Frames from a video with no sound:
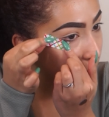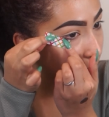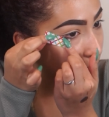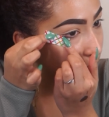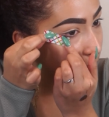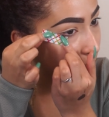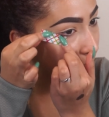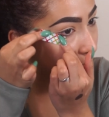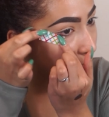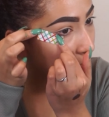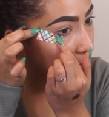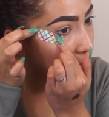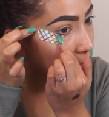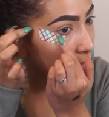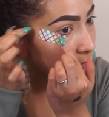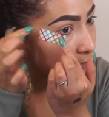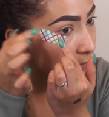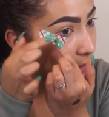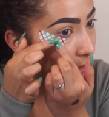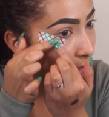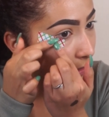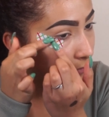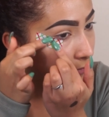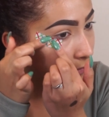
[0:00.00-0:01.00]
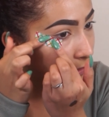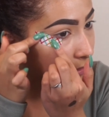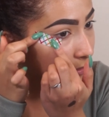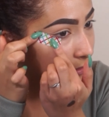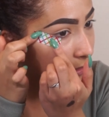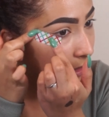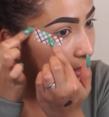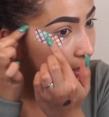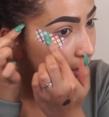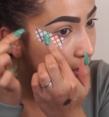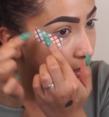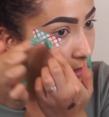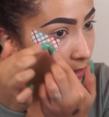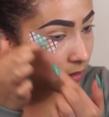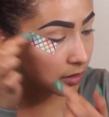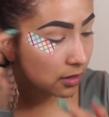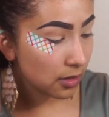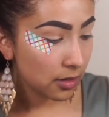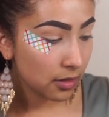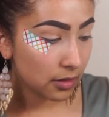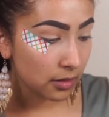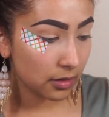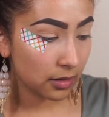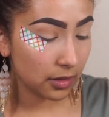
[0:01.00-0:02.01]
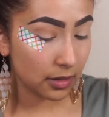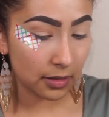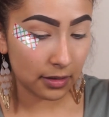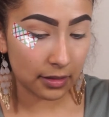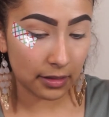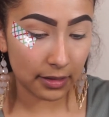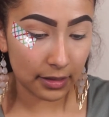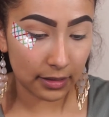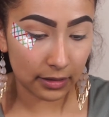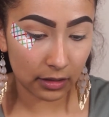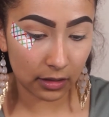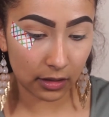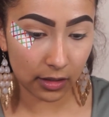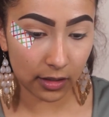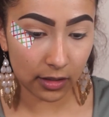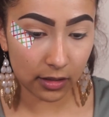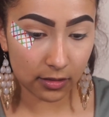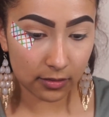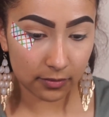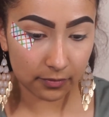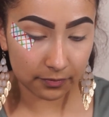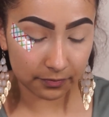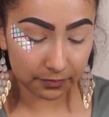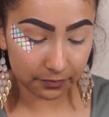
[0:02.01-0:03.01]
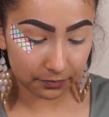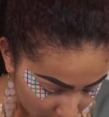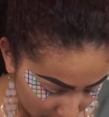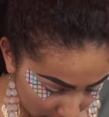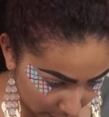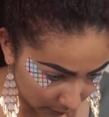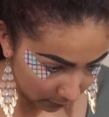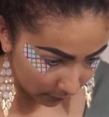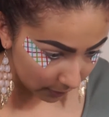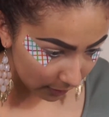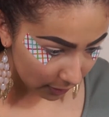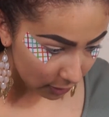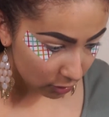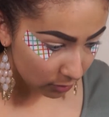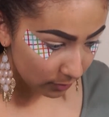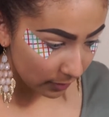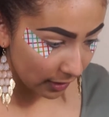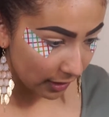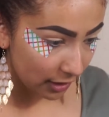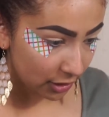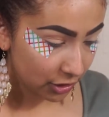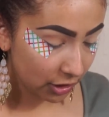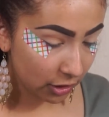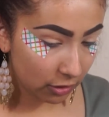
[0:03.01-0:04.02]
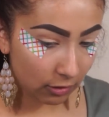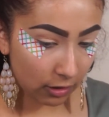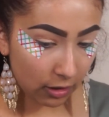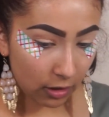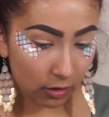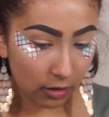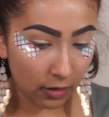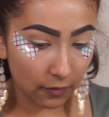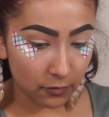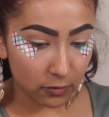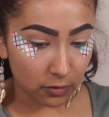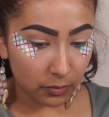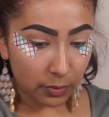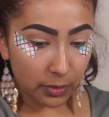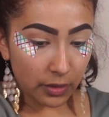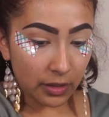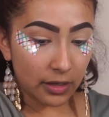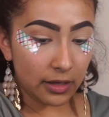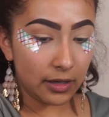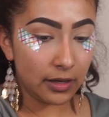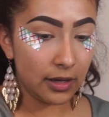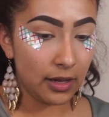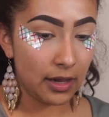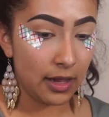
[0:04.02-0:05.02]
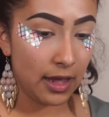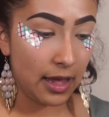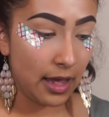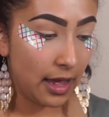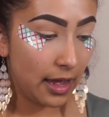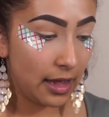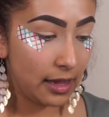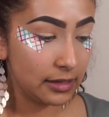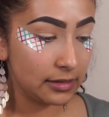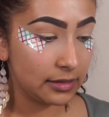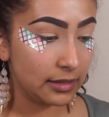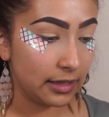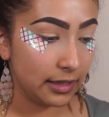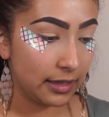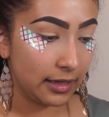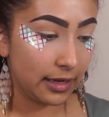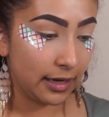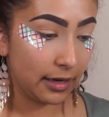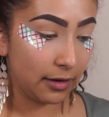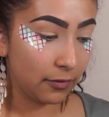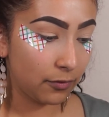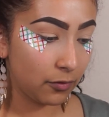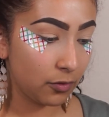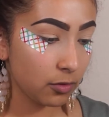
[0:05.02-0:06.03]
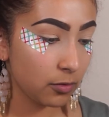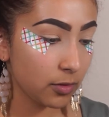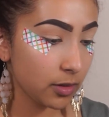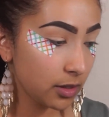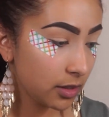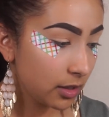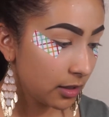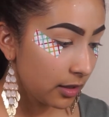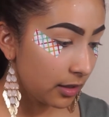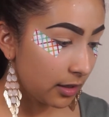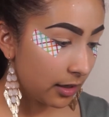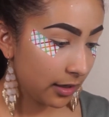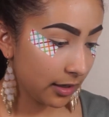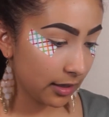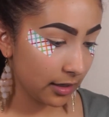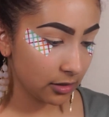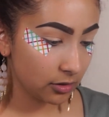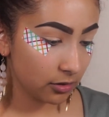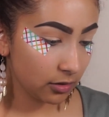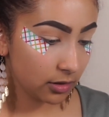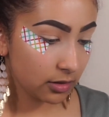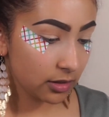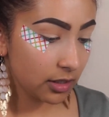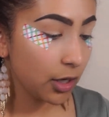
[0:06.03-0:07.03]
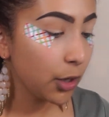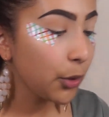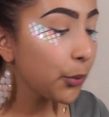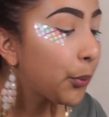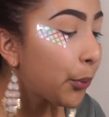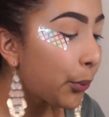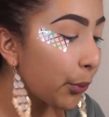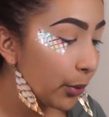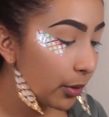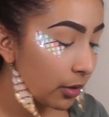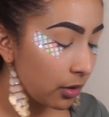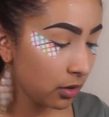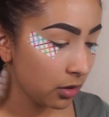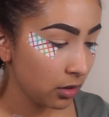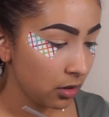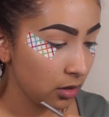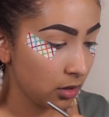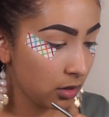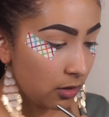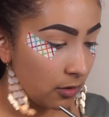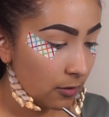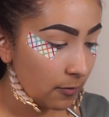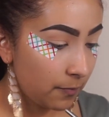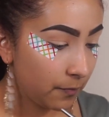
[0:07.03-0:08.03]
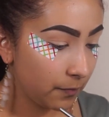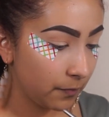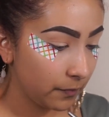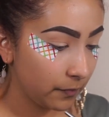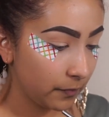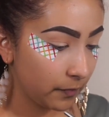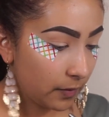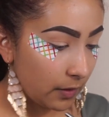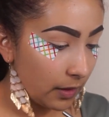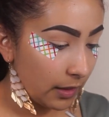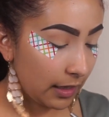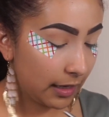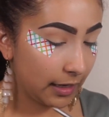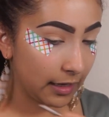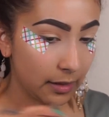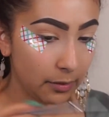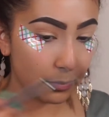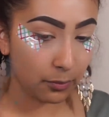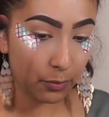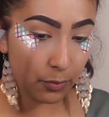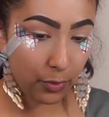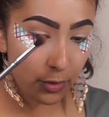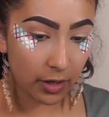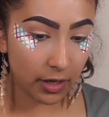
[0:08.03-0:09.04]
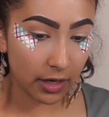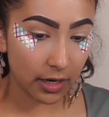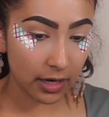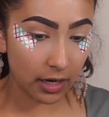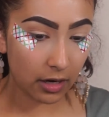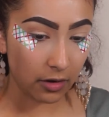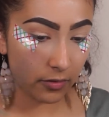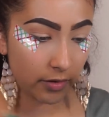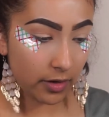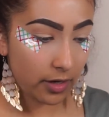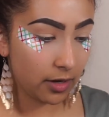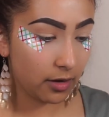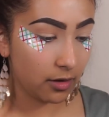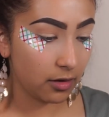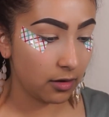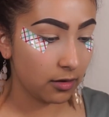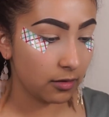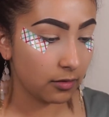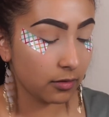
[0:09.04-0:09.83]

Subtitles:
I take it off, I have like that clean line. That way when I do my eyeshadow, I don't have to be as like careful with it, I guess you could say. Like I can bring it out here.